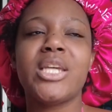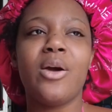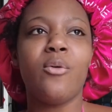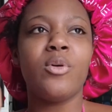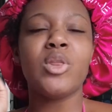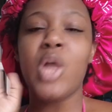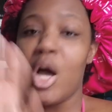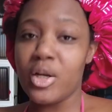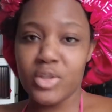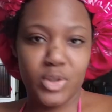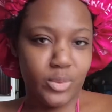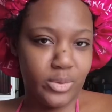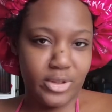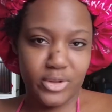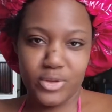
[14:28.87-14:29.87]
Long
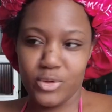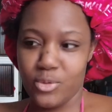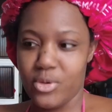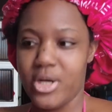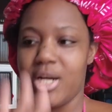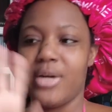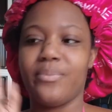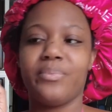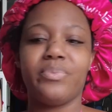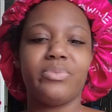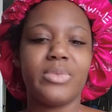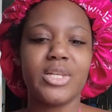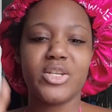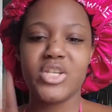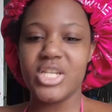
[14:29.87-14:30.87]
story short,
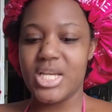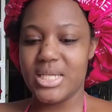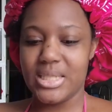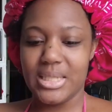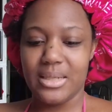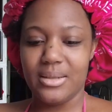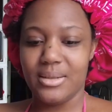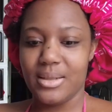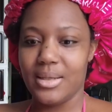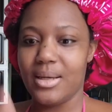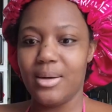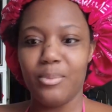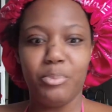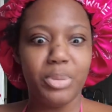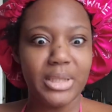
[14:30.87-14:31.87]
she doesn't
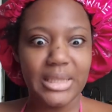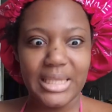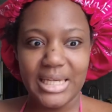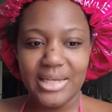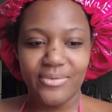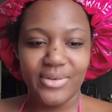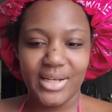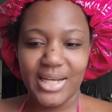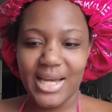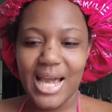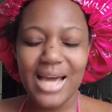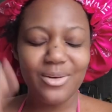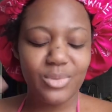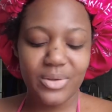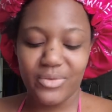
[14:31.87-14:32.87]
believe in it.
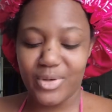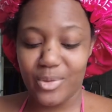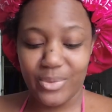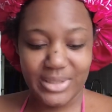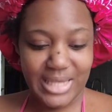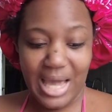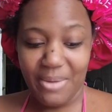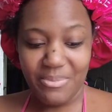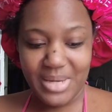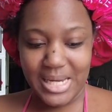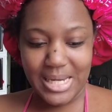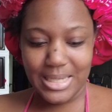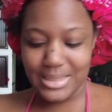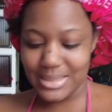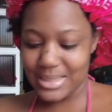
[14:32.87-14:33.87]
I don't even know what that
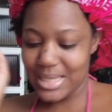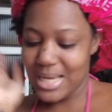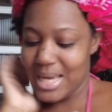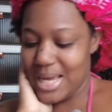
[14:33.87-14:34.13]
means.